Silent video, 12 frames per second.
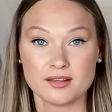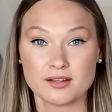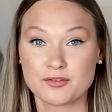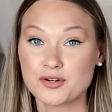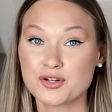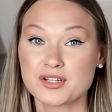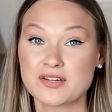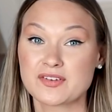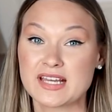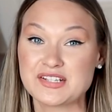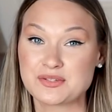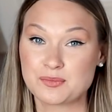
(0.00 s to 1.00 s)
The vertical
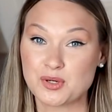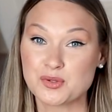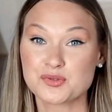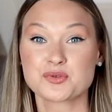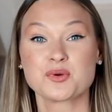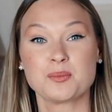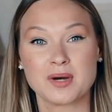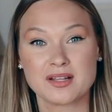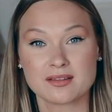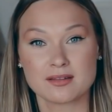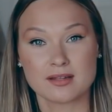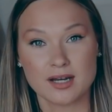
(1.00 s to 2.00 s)
navigation modes
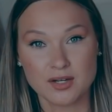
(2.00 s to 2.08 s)
command the